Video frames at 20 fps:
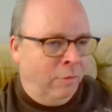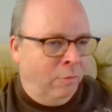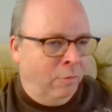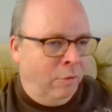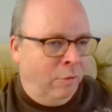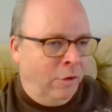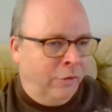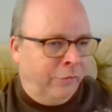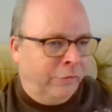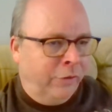
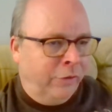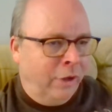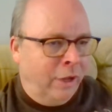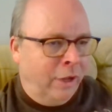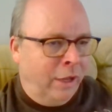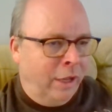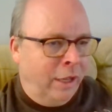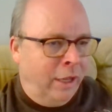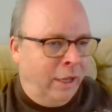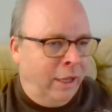
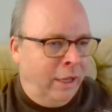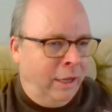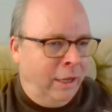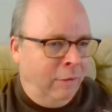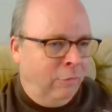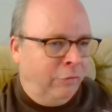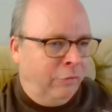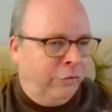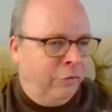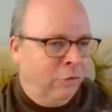was,
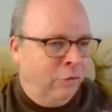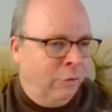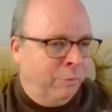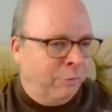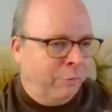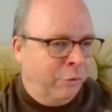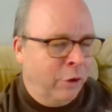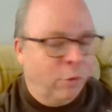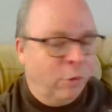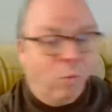he was doing
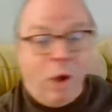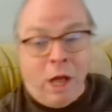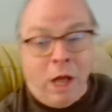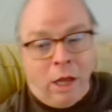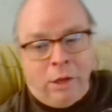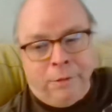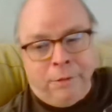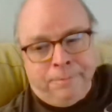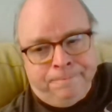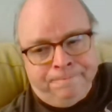pretty
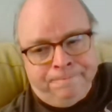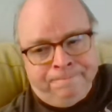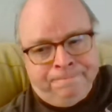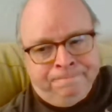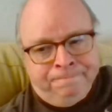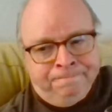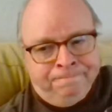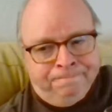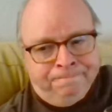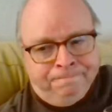well.
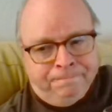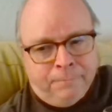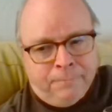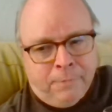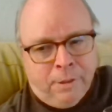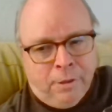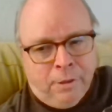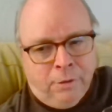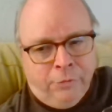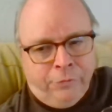
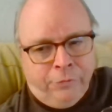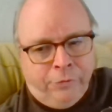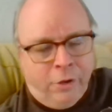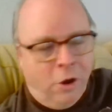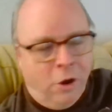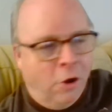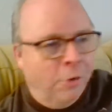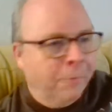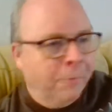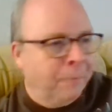
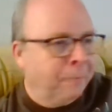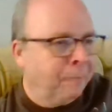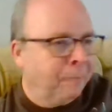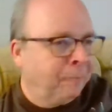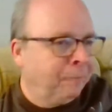So,